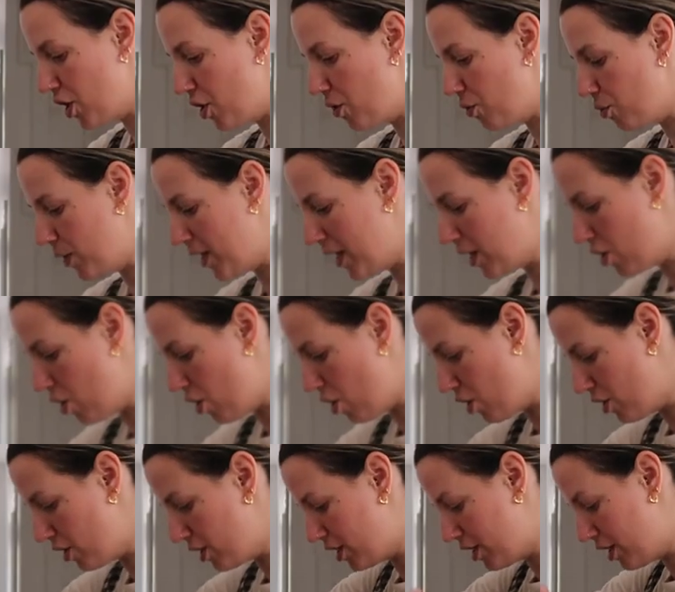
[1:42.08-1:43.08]
So we
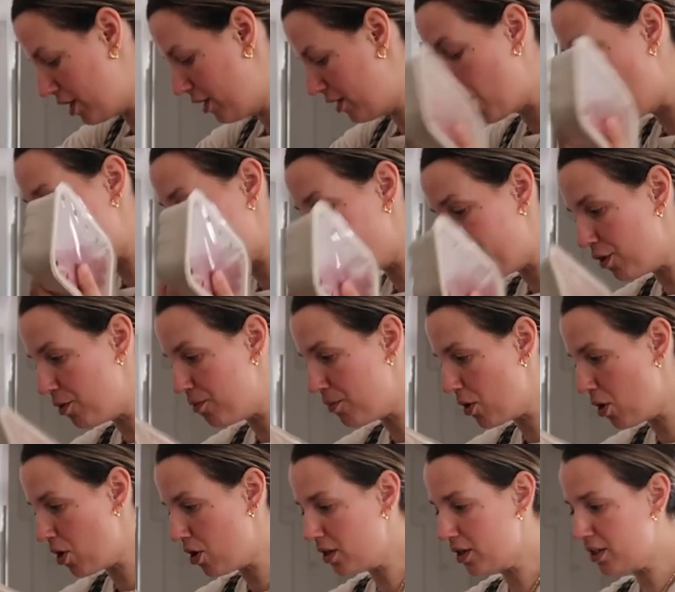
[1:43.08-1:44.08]
got a fruit
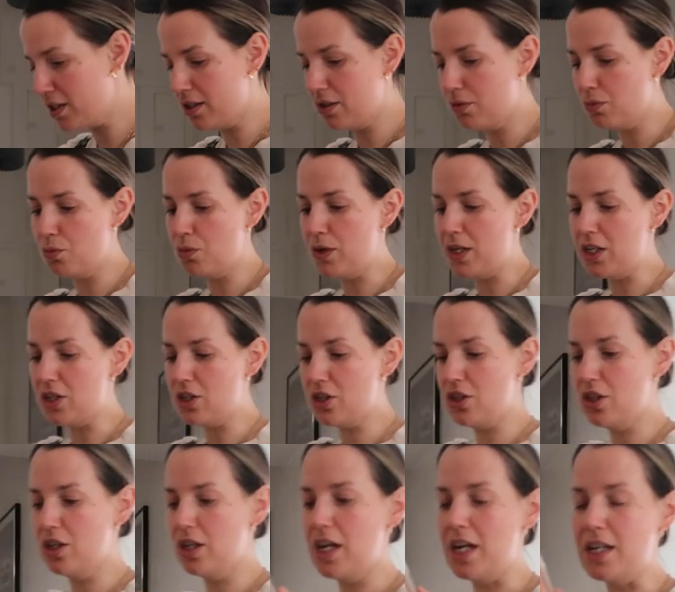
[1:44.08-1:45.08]
box
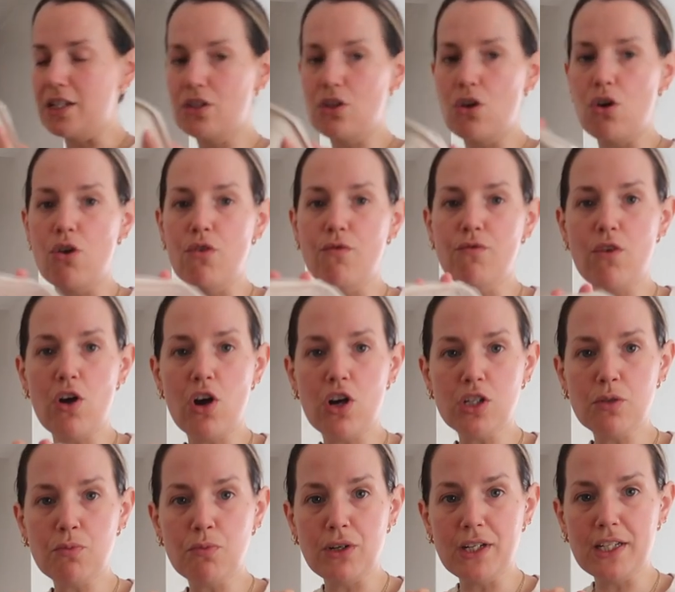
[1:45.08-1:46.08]
which has got
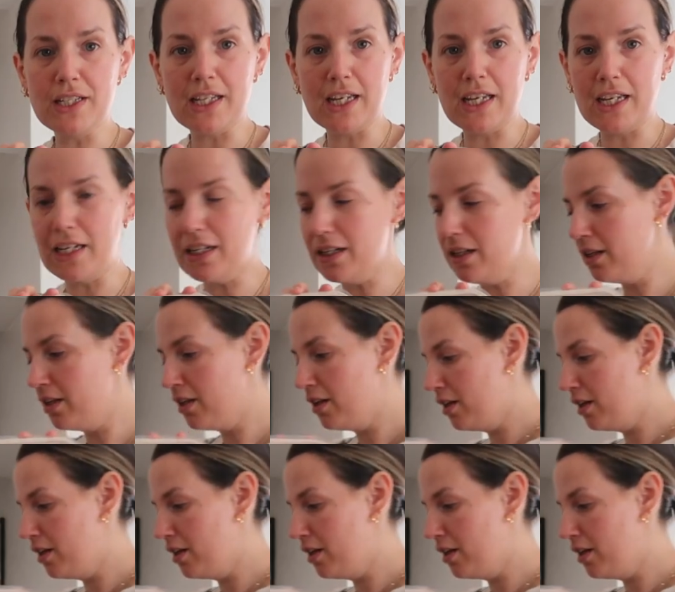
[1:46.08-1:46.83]
raspberries in,